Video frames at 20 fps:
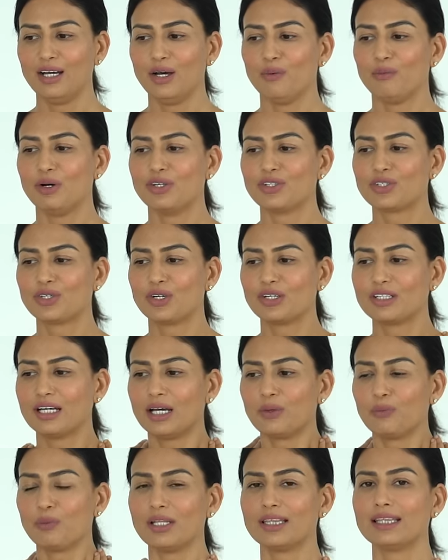Once you're
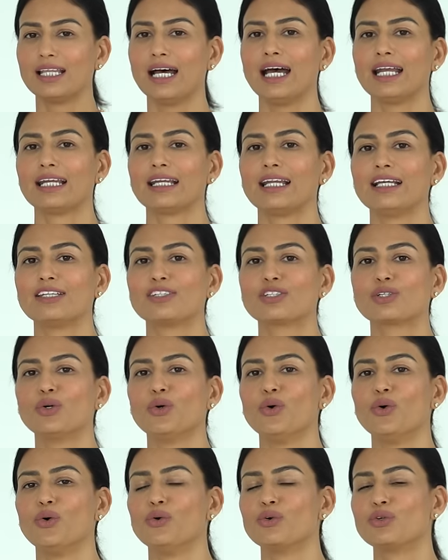done with that, let's
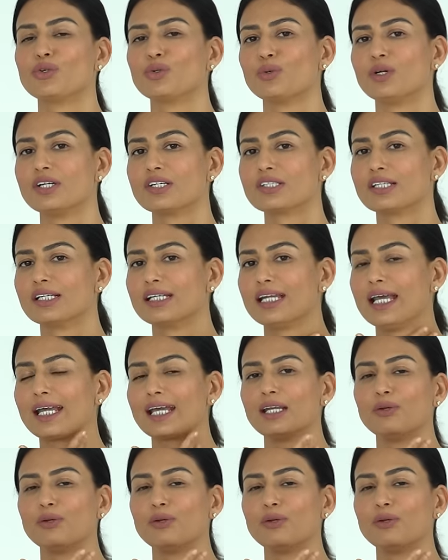go towards the neck,